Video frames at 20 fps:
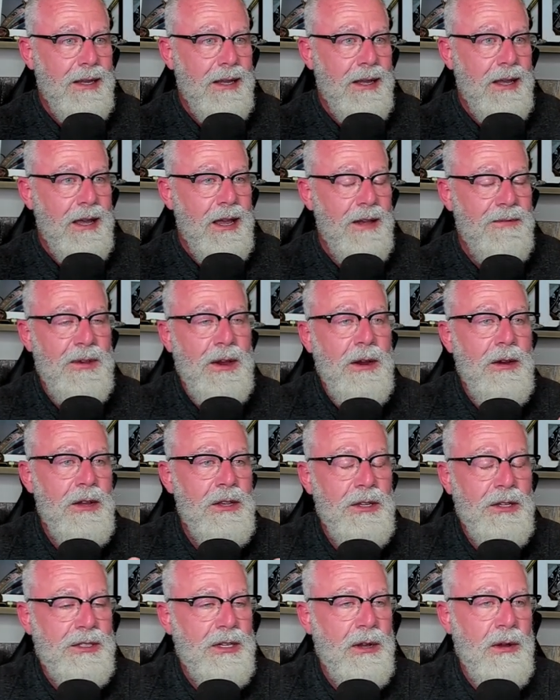If you're
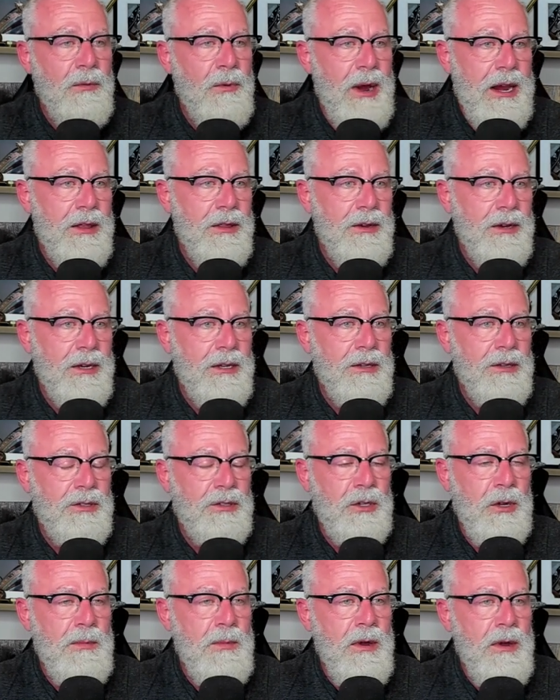just a regular
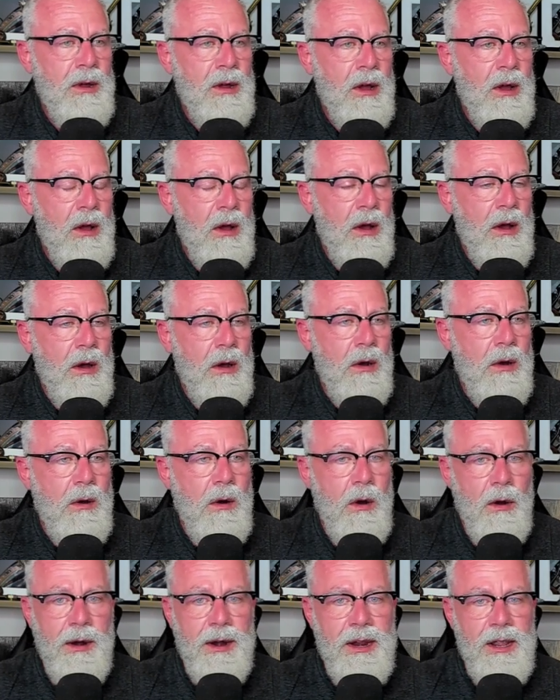consumer or,
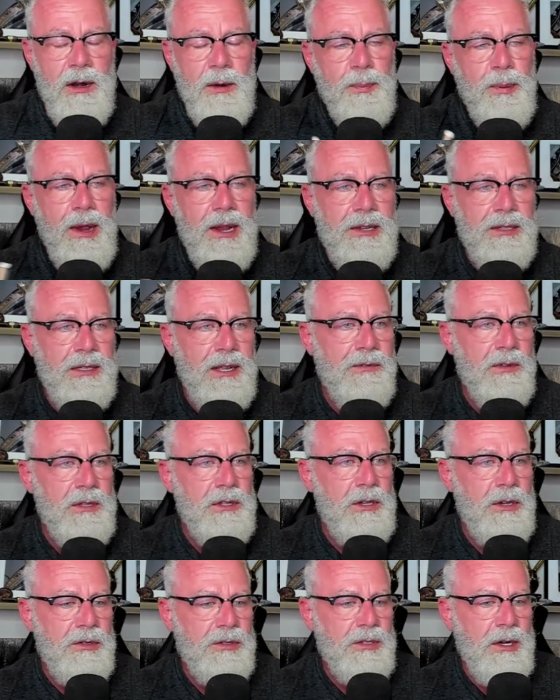or an enterprise level
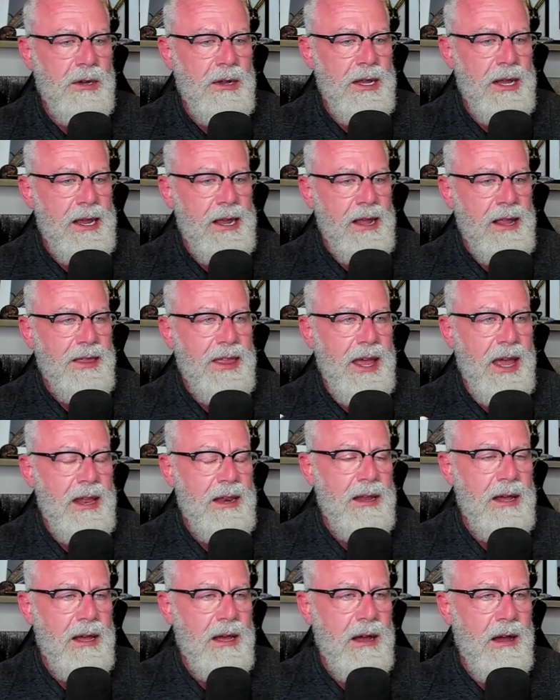user
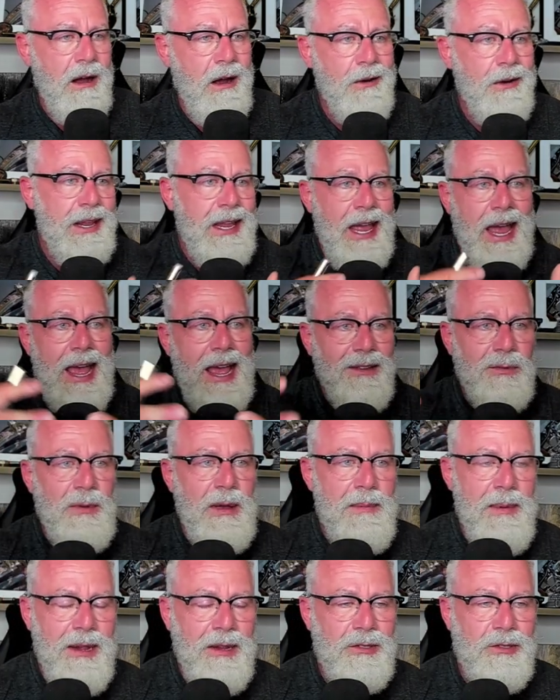that uh, already has
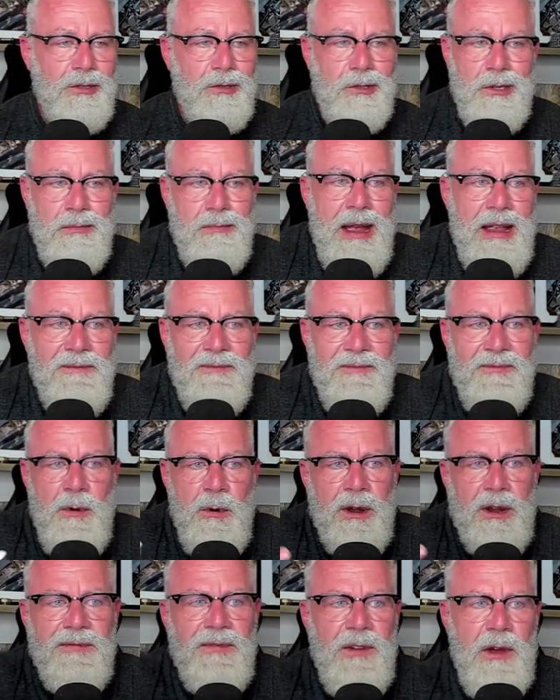WebEx, you might
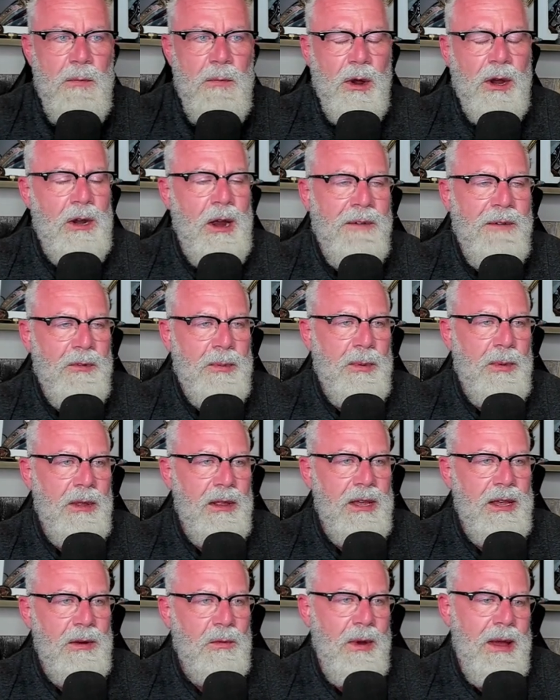feel comfortable
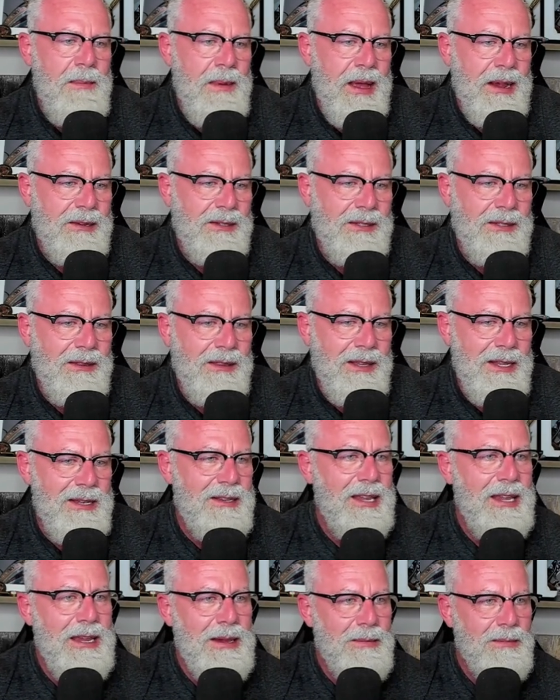in WebEx than
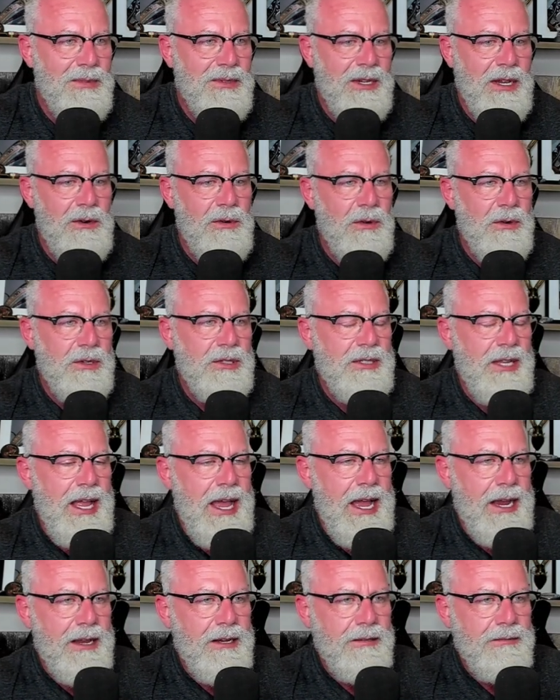Teams and or
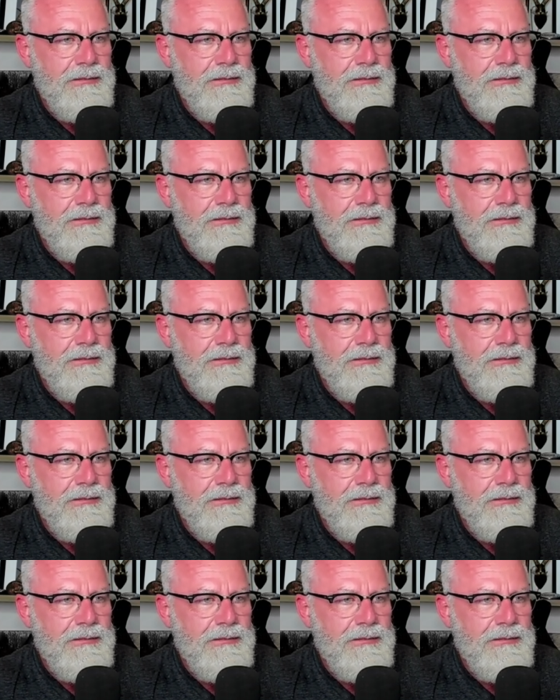Slack.